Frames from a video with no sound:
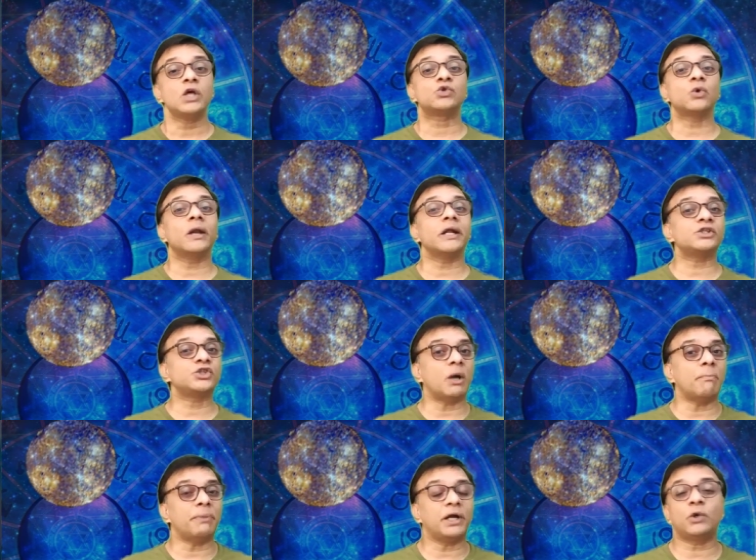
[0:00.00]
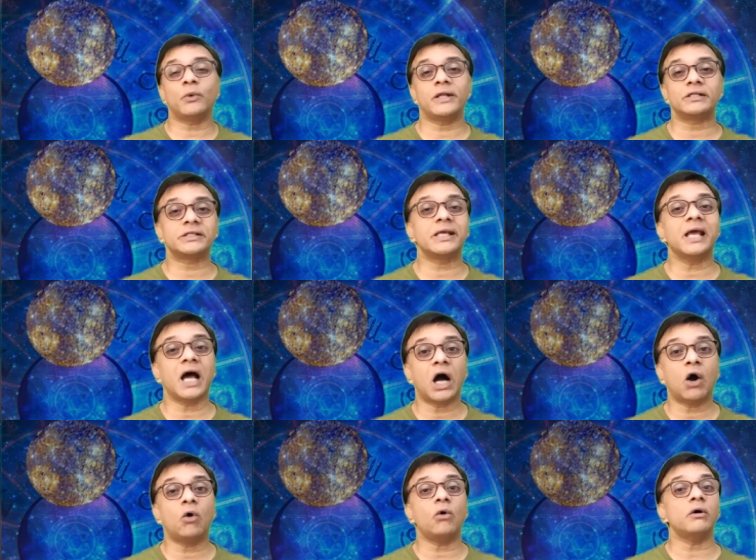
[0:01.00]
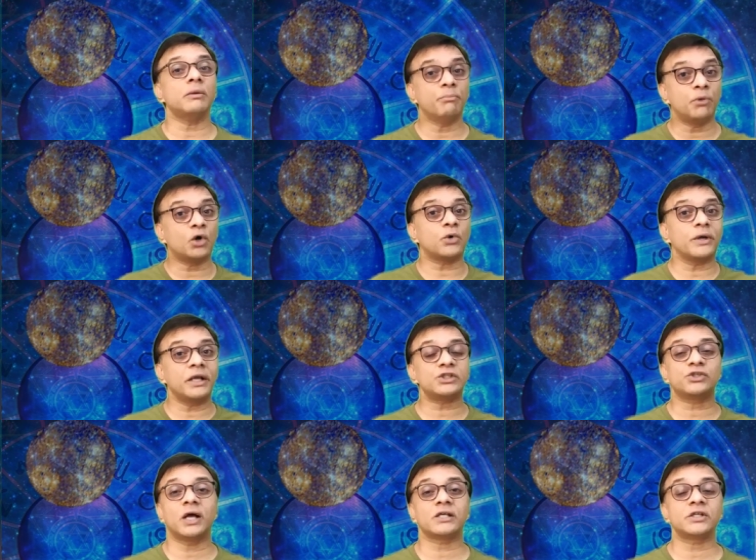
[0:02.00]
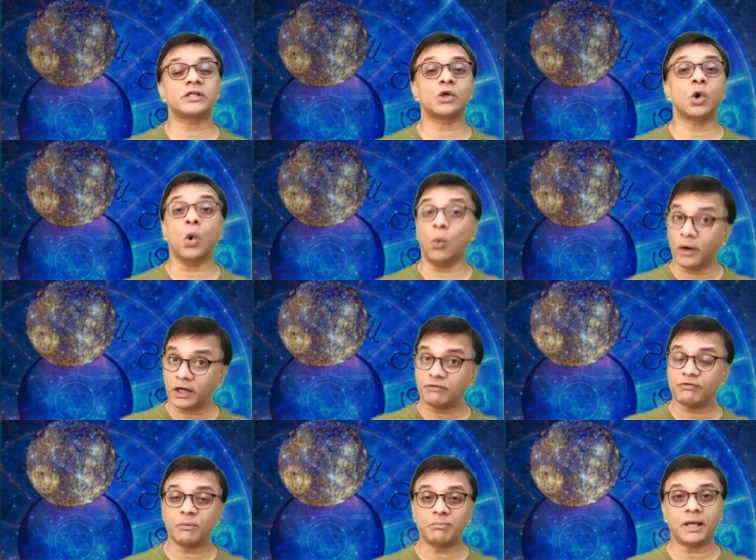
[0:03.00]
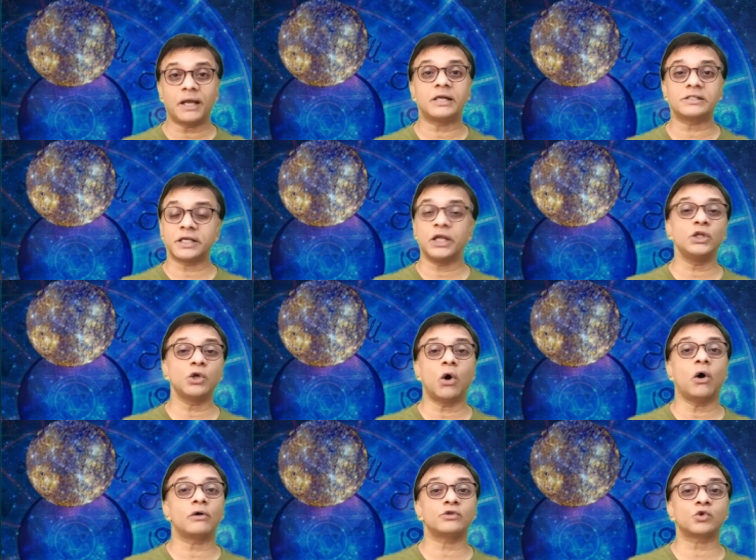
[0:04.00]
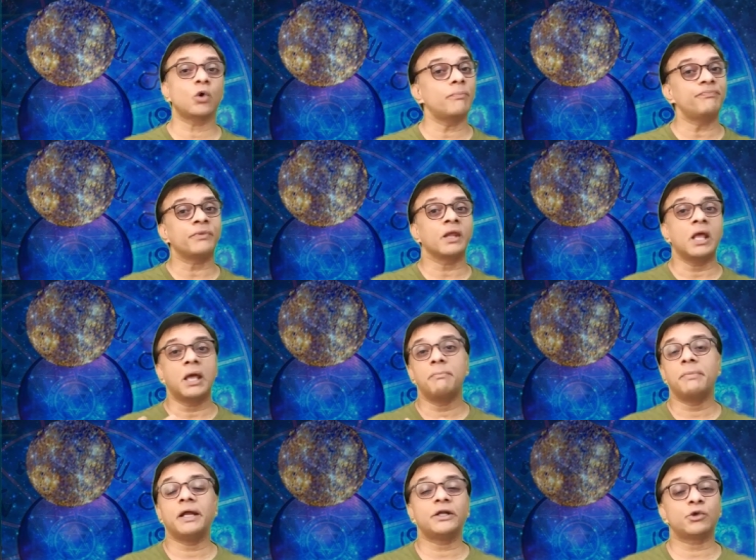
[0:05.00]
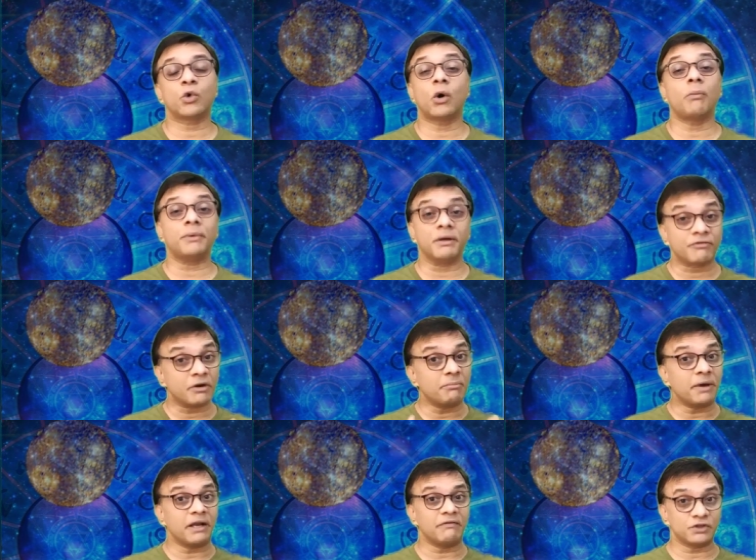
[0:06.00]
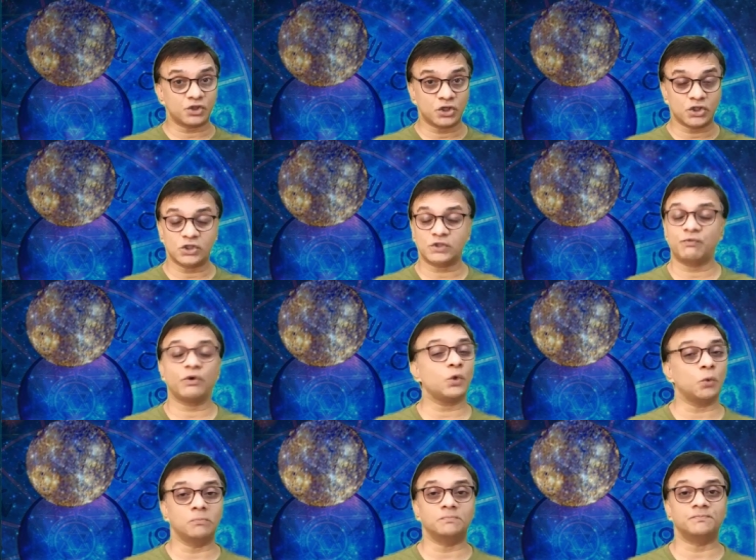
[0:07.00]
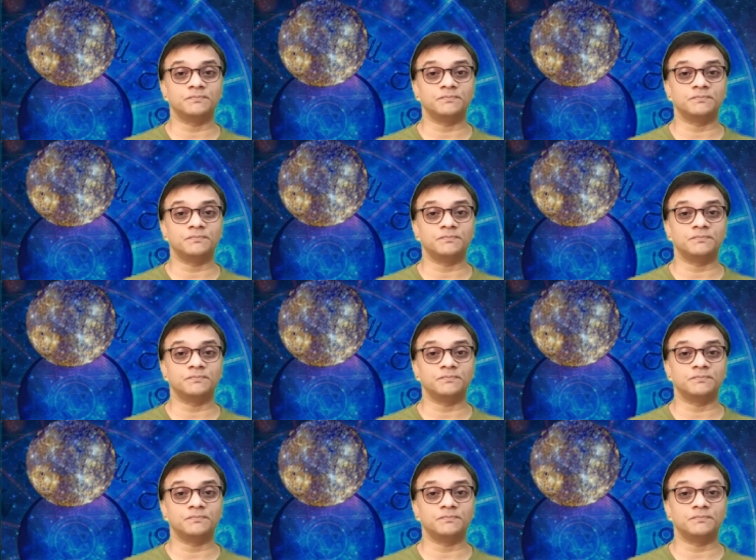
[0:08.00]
So let's jump into and see how Mercury's transit over different planets in your horoscope may throw up different manifestations for you.